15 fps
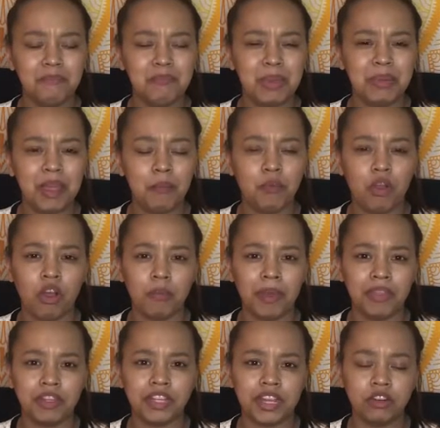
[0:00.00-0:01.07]
Maybe I'm wrong
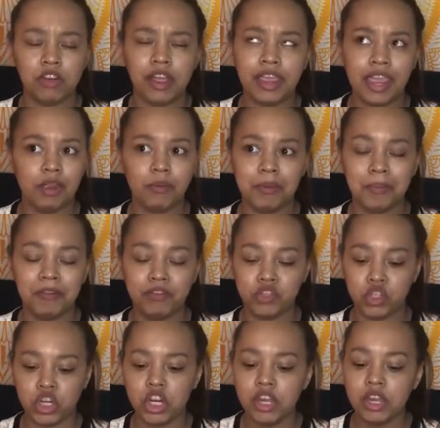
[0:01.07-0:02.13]
about the title. I can't remember
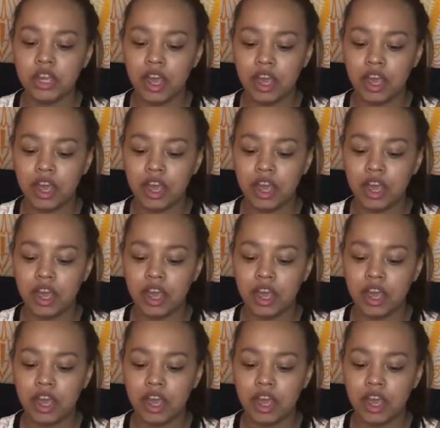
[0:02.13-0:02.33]
for sure.